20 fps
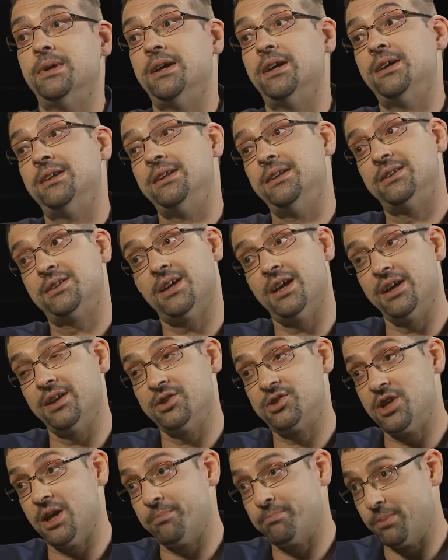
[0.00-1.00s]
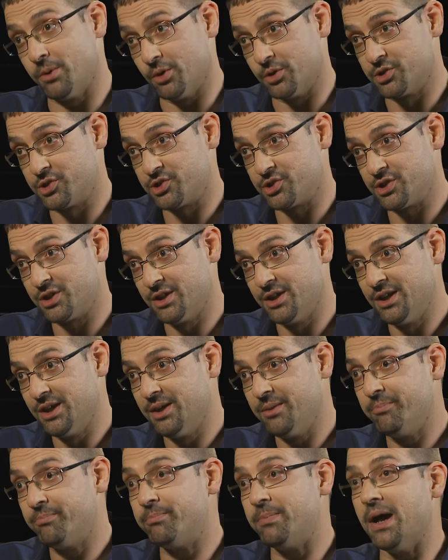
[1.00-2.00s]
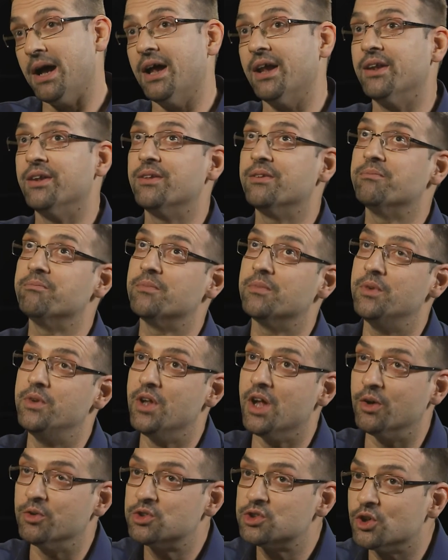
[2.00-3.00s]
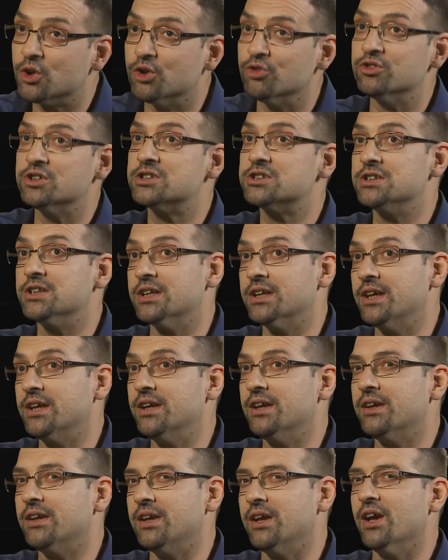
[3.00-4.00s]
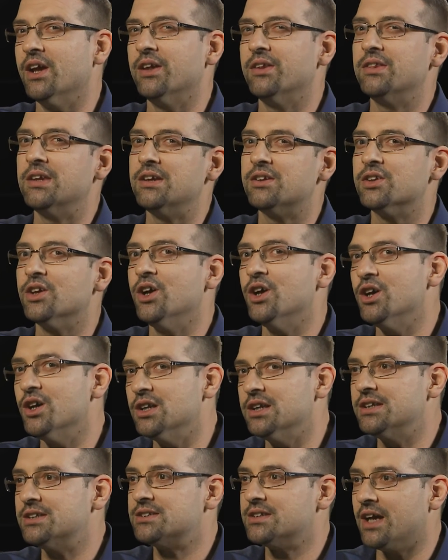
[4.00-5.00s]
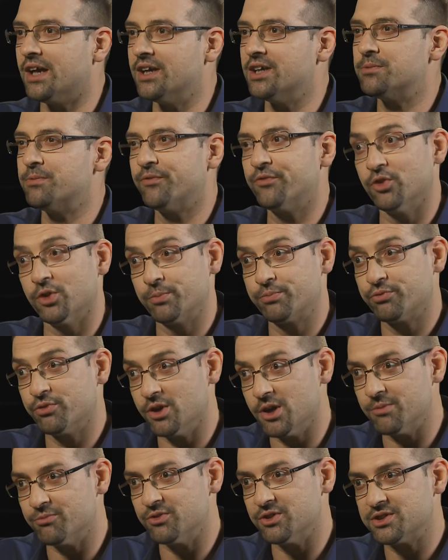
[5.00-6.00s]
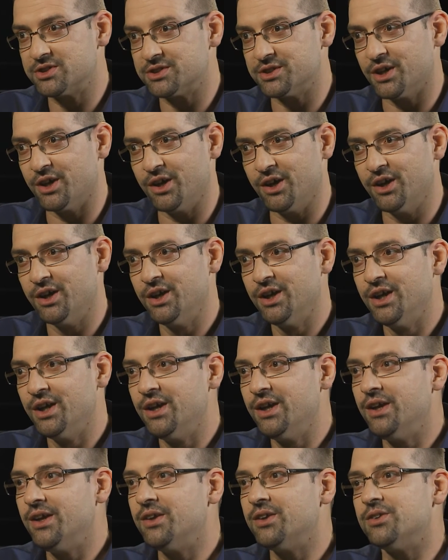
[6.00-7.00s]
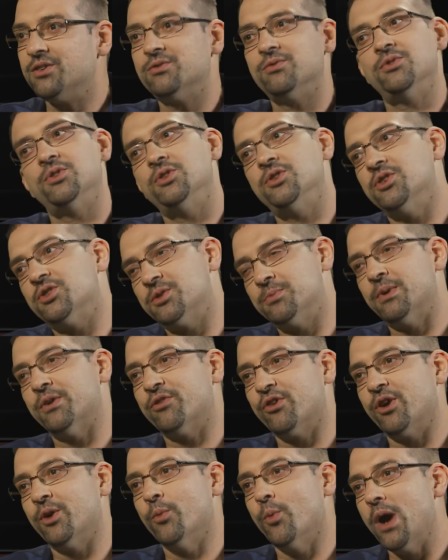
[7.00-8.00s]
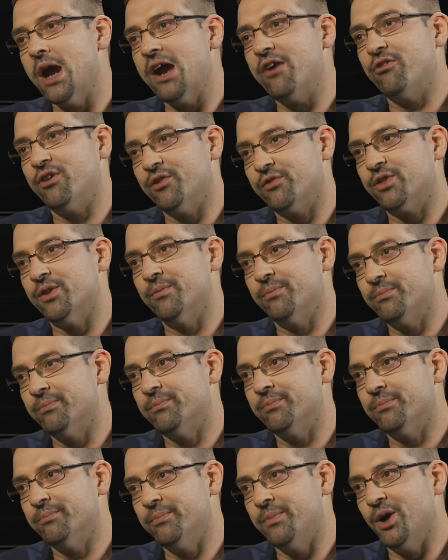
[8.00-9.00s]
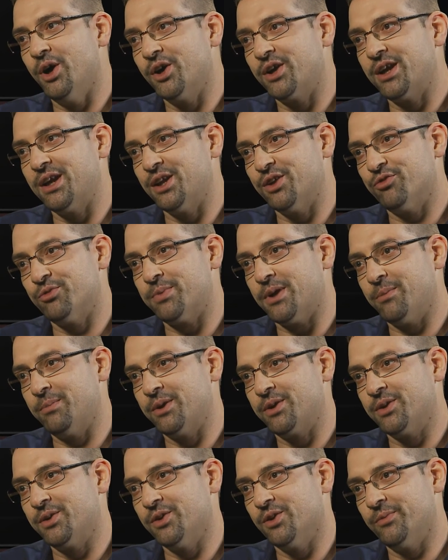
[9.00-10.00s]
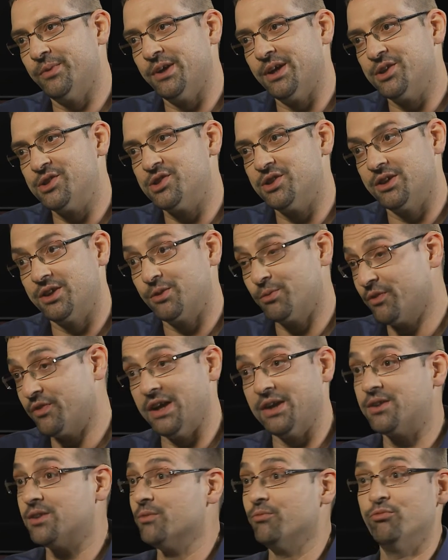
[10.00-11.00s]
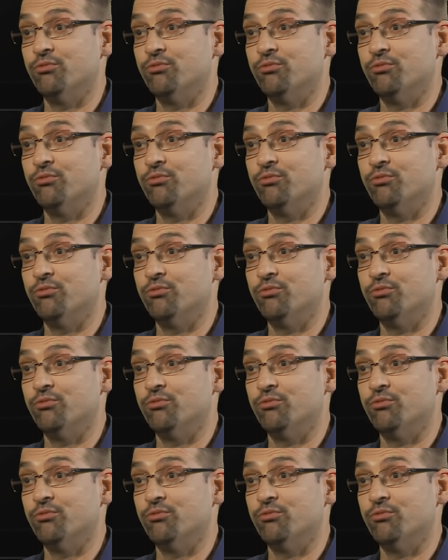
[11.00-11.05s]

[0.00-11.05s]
indicate Jeb Bush. But notoriously, at this early stage before the primaries start, you should be very wary of the market in the Republican nomination because we've had some